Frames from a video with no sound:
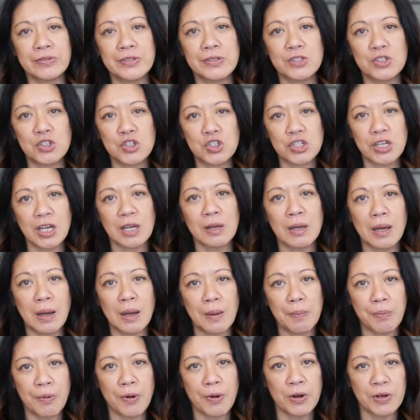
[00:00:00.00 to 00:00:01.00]
to check a
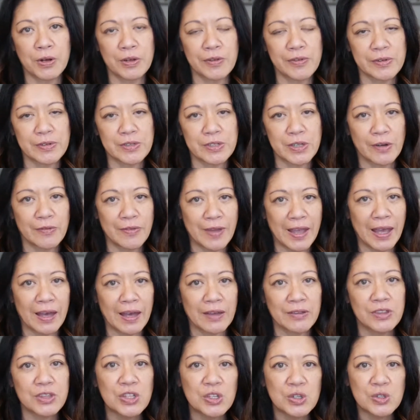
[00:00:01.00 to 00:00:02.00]
part of yourself
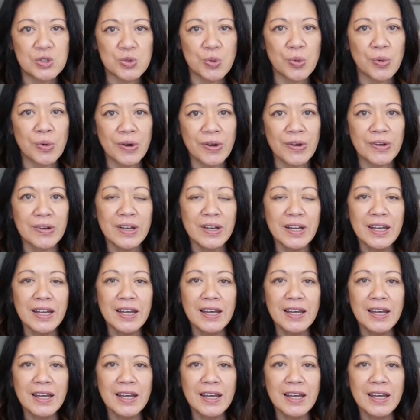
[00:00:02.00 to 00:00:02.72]
at the door.